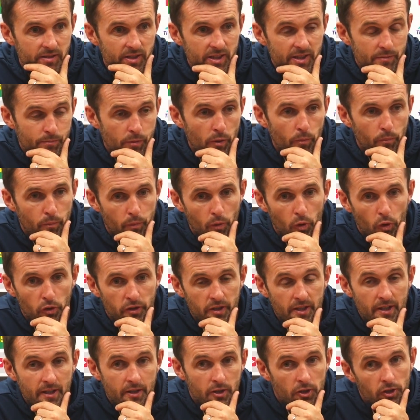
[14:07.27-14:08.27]
He's been
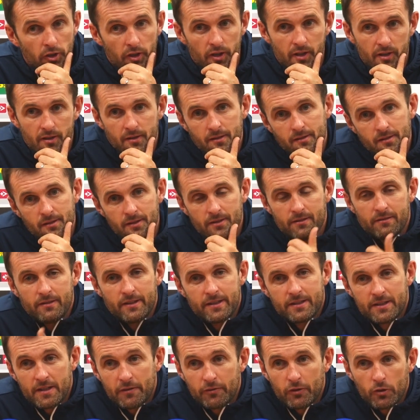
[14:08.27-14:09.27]
brought in. Look,
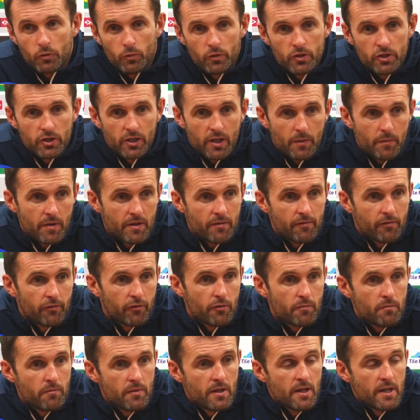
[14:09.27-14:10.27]
it's difficult when you come in
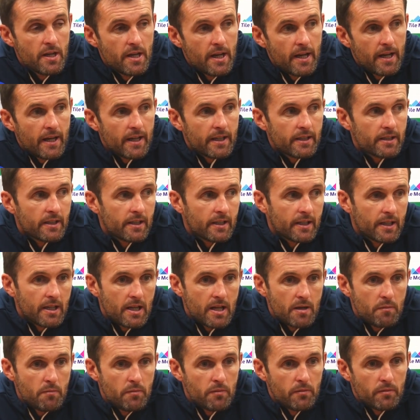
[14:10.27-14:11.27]
from a
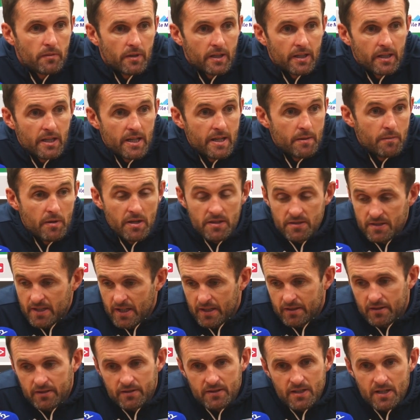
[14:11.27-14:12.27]
club, and Liam Lindsay
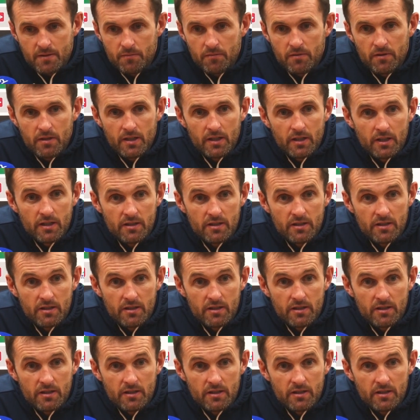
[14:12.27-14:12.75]
had the same thing.